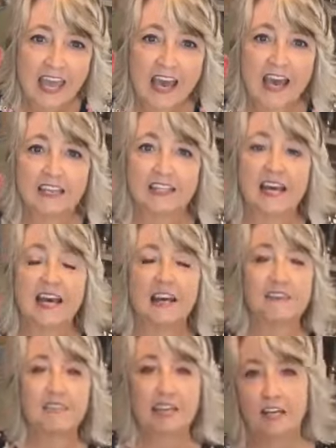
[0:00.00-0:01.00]
And
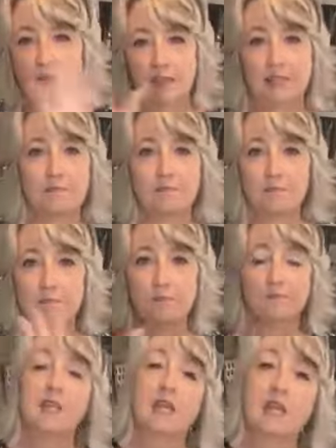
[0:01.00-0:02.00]
uh, anyways,
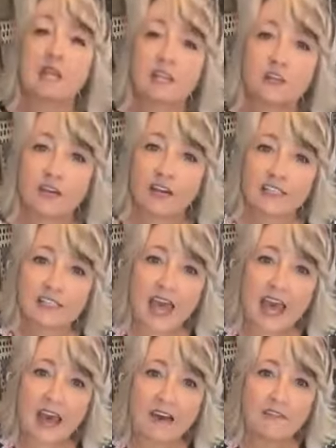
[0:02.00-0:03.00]
you
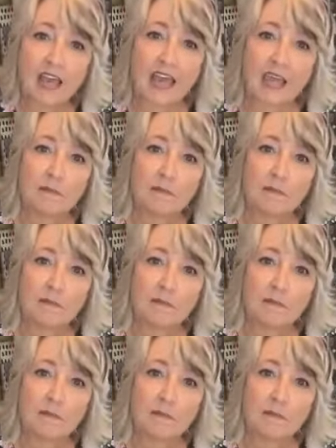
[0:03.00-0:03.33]
guys have